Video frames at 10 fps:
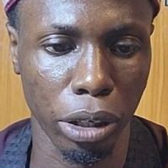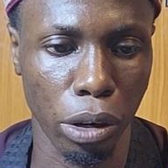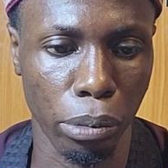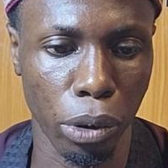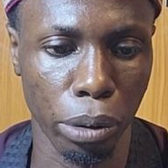click
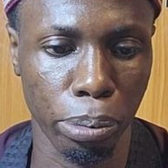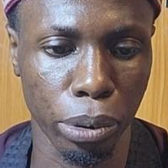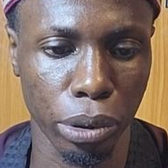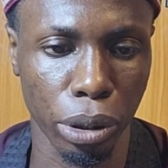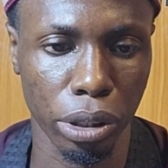on all
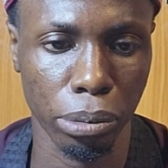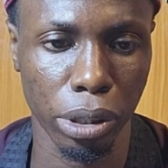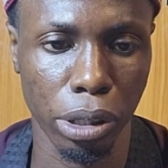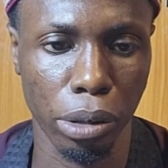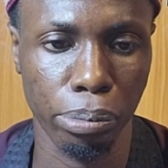products. I'm
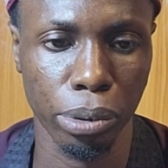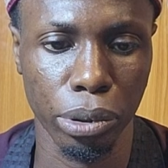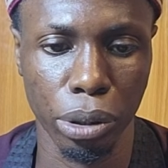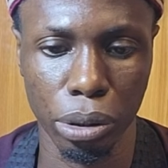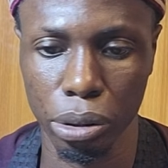going to click on
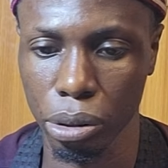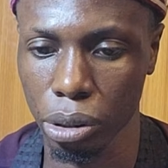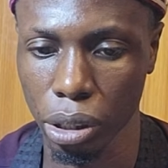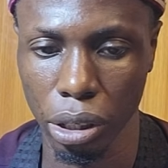products.